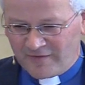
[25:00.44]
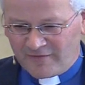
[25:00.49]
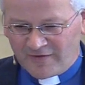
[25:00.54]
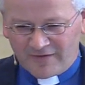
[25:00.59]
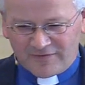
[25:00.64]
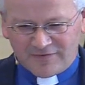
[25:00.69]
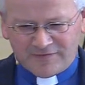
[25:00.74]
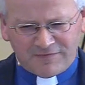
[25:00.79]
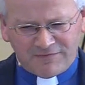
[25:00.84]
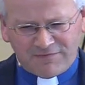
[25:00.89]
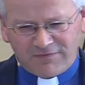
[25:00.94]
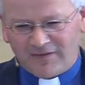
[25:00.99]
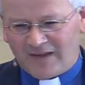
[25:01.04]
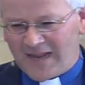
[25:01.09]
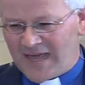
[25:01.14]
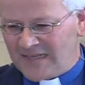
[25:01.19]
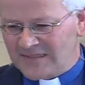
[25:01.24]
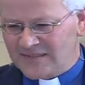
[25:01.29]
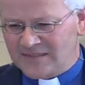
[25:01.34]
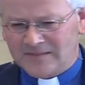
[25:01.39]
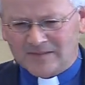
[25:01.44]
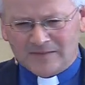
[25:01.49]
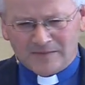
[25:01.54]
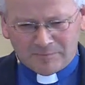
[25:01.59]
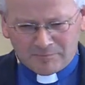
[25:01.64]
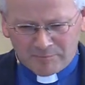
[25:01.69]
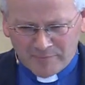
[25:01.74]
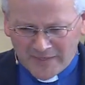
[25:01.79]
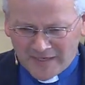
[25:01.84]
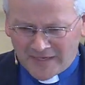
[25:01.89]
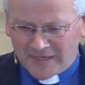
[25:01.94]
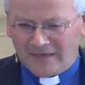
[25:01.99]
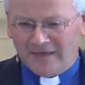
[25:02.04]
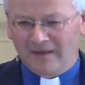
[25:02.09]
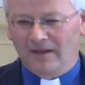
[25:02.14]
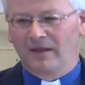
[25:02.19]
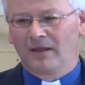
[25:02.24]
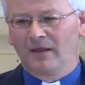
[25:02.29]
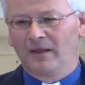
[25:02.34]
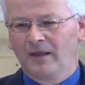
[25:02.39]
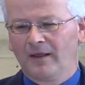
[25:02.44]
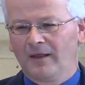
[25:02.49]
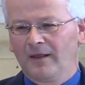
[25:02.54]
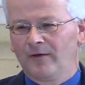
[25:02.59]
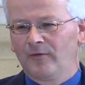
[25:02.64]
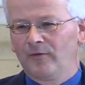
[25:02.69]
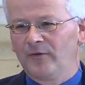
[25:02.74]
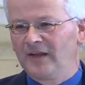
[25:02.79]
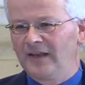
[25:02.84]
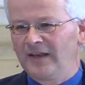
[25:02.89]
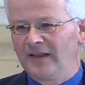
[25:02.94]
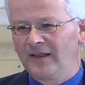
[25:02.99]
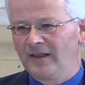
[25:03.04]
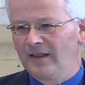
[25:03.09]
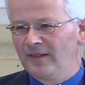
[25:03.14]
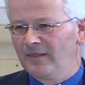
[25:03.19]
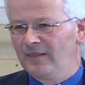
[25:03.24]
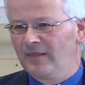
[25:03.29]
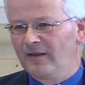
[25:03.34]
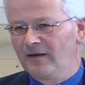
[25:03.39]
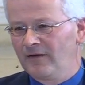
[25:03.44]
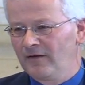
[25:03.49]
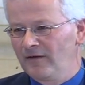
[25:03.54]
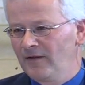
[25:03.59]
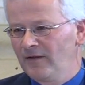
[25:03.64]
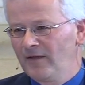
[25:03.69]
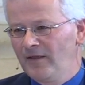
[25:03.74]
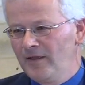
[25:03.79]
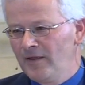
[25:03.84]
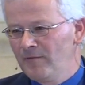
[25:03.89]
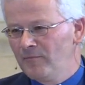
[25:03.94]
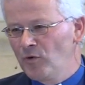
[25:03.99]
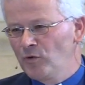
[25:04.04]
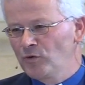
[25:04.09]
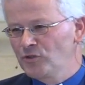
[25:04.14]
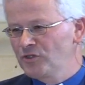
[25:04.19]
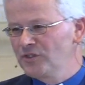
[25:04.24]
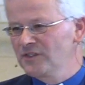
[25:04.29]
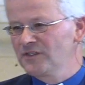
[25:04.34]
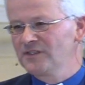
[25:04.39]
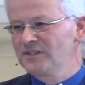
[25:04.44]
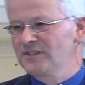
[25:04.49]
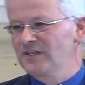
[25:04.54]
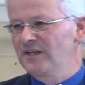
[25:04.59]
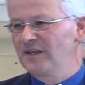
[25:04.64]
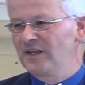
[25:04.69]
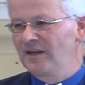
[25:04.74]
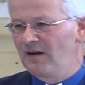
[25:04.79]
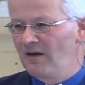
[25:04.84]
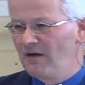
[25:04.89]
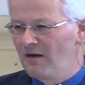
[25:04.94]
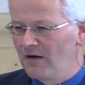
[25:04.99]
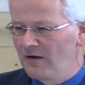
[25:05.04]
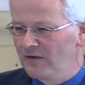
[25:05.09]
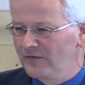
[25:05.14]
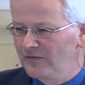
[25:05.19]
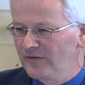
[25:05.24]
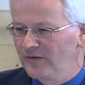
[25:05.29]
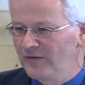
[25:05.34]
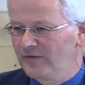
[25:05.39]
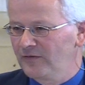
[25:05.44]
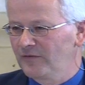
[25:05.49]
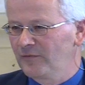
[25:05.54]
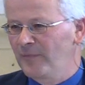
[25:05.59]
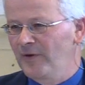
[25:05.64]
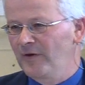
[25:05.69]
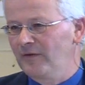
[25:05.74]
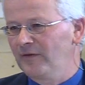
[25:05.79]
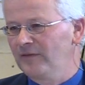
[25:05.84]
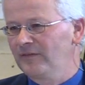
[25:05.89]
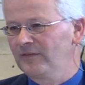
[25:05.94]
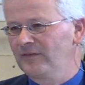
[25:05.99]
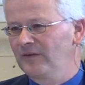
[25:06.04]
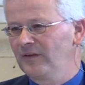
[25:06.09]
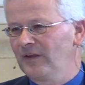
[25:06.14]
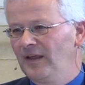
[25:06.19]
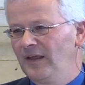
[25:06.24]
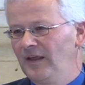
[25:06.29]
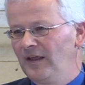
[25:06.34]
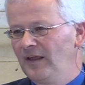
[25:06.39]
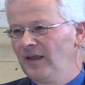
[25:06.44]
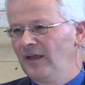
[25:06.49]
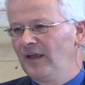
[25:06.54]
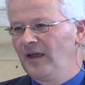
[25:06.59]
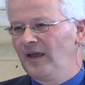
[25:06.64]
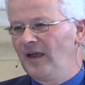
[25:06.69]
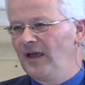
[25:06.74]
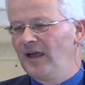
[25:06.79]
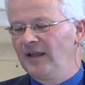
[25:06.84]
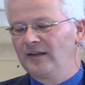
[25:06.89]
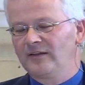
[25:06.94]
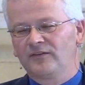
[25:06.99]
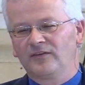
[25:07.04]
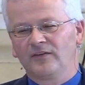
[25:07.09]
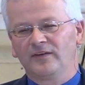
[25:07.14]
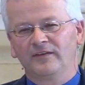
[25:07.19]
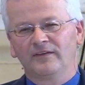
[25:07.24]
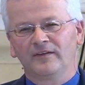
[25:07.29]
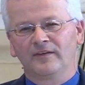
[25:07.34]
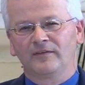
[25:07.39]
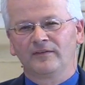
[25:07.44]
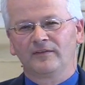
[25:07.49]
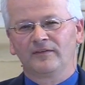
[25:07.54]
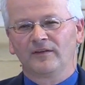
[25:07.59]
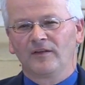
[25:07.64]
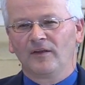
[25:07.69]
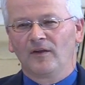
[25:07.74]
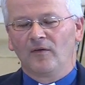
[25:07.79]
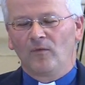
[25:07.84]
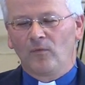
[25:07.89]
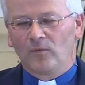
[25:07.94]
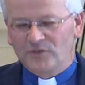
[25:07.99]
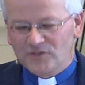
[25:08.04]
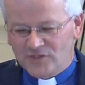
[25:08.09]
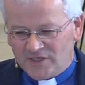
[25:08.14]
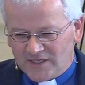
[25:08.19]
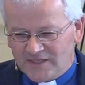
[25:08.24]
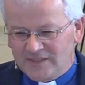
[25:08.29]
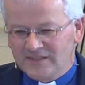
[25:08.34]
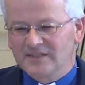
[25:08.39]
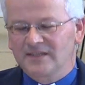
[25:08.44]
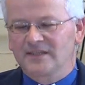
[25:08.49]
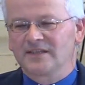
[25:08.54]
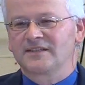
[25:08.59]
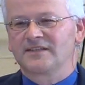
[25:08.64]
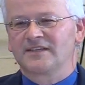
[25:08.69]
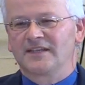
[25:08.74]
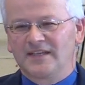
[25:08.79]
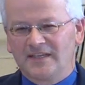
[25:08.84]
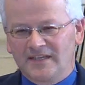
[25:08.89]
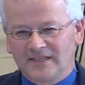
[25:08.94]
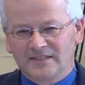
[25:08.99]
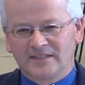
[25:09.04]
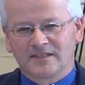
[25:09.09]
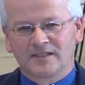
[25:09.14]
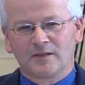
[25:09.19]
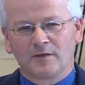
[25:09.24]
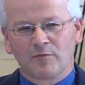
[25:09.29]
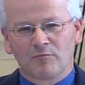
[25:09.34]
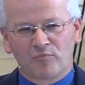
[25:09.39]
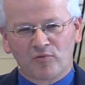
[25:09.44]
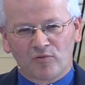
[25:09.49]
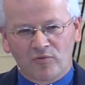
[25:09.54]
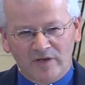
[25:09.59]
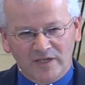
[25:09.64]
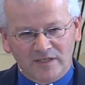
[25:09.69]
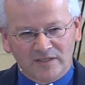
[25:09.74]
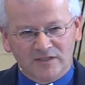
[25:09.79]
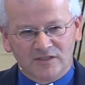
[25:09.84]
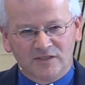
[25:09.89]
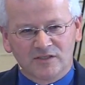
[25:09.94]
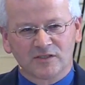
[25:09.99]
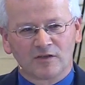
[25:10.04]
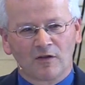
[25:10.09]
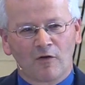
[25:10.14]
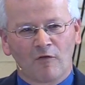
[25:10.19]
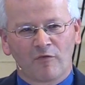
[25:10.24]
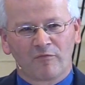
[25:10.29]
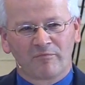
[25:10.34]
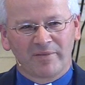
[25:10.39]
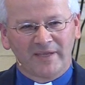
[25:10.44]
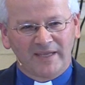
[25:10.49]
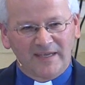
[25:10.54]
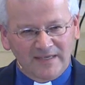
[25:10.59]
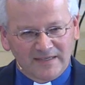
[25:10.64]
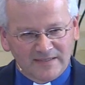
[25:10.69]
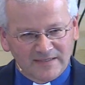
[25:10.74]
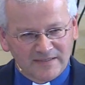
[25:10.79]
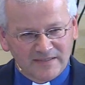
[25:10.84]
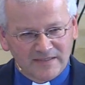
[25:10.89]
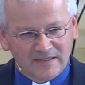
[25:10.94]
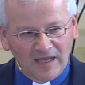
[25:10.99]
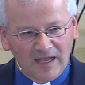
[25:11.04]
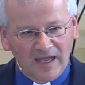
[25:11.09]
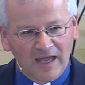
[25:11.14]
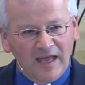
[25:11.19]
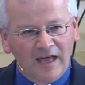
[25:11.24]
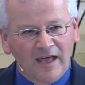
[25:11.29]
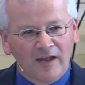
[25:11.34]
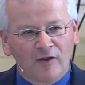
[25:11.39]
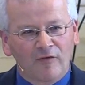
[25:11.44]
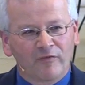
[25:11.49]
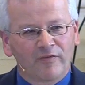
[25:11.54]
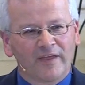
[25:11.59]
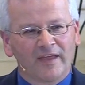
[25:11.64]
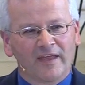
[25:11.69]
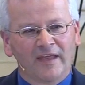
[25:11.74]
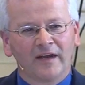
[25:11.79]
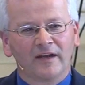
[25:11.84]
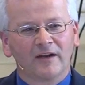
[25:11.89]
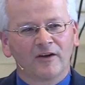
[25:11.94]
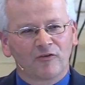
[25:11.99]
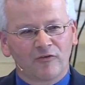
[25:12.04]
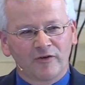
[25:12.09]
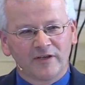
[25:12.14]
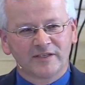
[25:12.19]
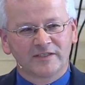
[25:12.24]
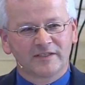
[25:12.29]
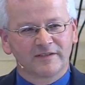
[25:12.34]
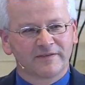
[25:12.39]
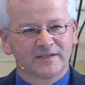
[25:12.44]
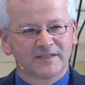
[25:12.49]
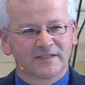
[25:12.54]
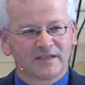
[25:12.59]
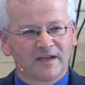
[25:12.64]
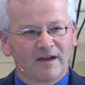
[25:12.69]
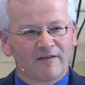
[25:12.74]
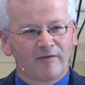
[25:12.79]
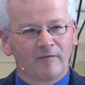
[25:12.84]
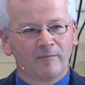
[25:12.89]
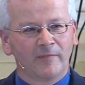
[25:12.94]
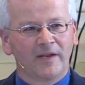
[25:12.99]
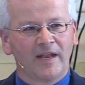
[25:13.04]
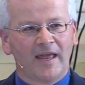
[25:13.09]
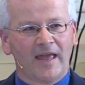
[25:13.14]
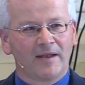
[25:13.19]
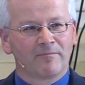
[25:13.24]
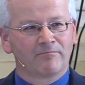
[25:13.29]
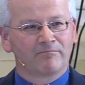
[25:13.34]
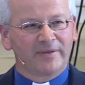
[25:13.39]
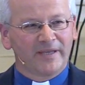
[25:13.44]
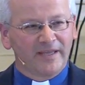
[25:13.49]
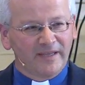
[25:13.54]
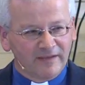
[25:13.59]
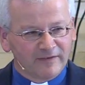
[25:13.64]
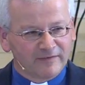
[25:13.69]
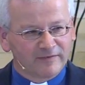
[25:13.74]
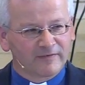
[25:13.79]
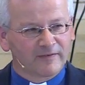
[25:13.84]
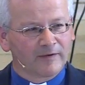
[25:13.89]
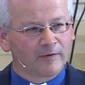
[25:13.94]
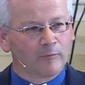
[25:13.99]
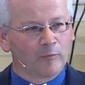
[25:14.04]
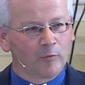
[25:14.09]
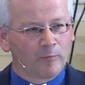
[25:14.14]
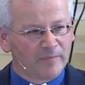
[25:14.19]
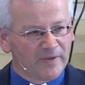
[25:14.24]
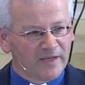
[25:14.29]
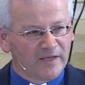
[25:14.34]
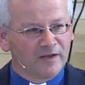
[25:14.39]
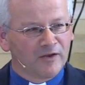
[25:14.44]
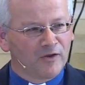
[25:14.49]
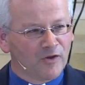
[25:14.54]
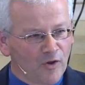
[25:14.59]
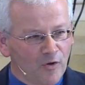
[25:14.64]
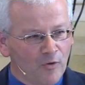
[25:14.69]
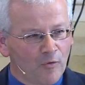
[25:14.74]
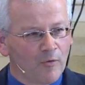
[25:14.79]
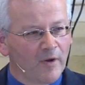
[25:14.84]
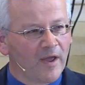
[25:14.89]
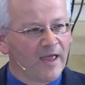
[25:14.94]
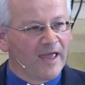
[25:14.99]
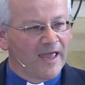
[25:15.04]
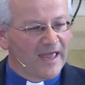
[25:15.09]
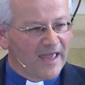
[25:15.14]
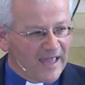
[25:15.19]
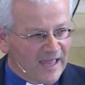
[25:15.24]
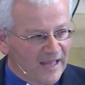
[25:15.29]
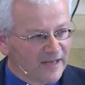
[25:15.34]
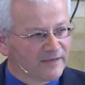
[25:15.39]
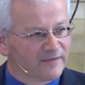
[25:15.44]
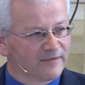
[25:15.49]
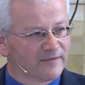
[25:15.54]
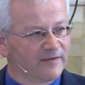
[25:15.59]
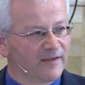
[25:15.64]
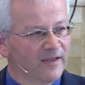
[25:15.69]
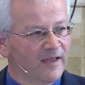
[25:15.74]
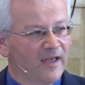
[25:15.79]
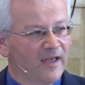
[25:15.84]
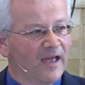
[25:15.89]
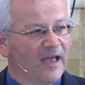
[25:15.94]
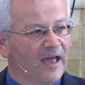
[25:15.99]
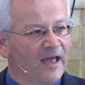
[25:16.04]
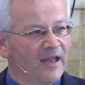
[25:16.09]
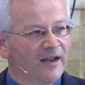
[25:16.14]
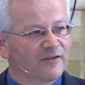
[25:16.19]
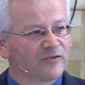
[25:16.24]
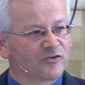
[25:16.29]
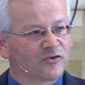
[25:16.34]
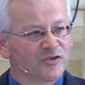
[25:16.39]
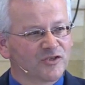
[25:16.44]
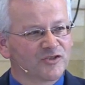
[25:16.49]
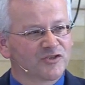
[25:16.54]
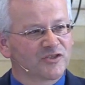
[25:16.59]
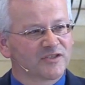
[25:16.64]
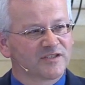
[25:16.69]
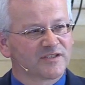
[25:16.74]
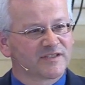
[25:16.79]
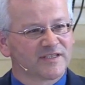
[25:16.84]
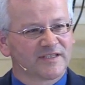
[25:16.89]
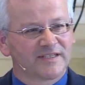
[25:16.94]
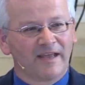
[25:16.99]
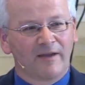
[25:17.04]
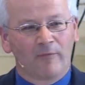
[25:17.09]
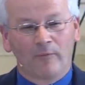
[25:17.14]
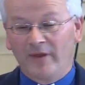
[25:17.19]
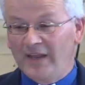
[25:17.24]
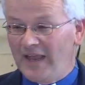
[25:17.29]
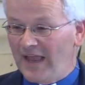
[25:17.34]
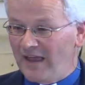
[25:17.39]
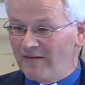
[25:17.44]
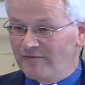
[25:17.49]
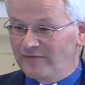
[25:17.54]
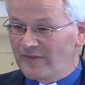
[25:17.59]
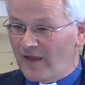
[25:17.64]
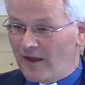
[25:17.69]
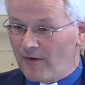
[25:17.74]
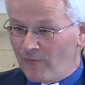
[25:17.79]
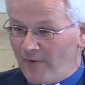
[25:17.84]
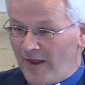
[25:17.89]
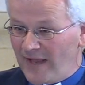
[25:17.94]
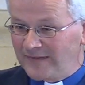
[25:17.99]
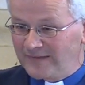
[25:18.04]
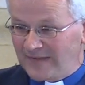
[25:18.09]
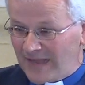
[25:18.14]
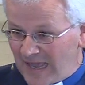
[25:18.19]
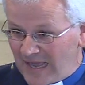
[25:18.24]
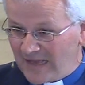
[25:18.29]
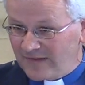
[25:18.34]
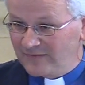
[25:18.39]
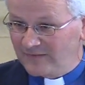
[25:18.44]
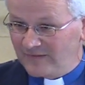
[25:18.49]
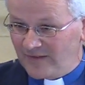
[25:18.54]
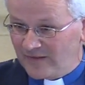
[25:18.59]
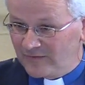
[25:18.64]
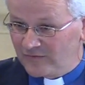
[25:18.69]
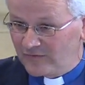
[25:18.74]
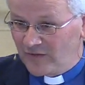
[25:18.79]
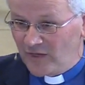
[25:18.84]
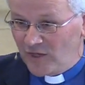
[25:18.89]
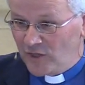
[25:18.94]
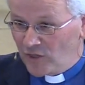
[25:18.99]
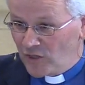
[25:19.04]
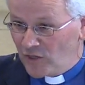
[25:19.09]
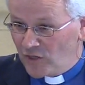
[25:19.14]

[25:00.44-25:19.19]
of in a flat spin, really, in their emotions and their hearts and their spirits. And Jesus is the Prince of Peace. And of the increase of his government and peace, there will be no end. And as Christians today, we have direct access.